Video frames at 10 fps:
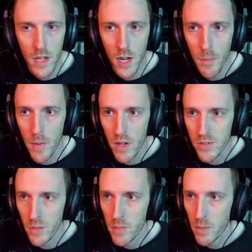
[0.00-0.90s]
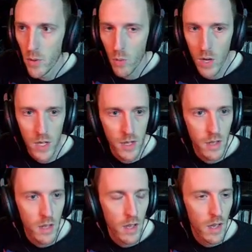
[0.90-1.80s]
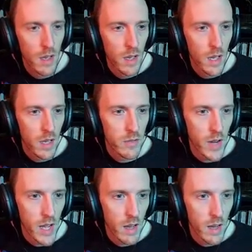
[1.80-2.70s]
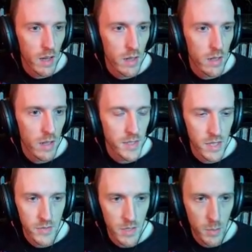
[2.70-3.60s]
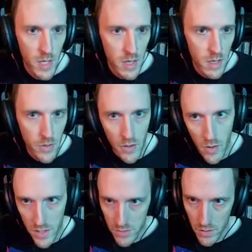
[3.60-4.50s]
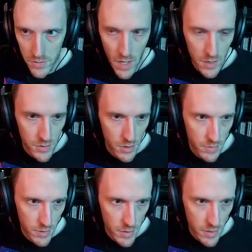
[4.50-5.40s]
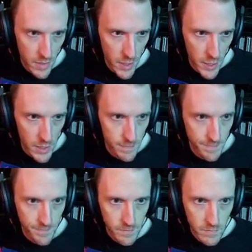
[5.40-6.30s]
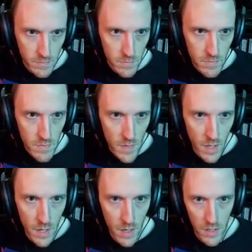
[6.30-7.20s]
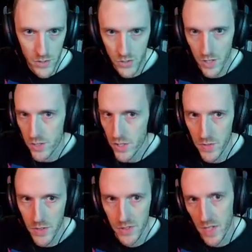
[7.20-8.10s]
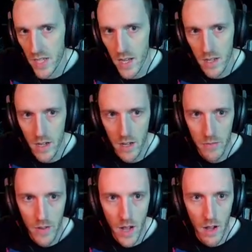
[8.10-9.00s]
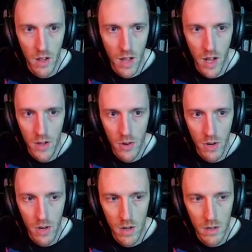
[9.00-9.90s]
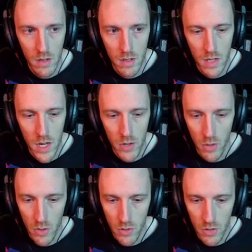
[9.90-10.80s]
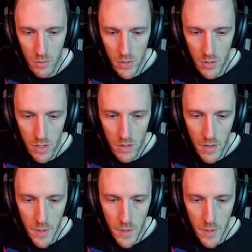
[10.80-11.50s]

Um, I know some people work via S F T P and they're transferring files over. Um, here, it's, it just feels like editing a file on your on your local computer.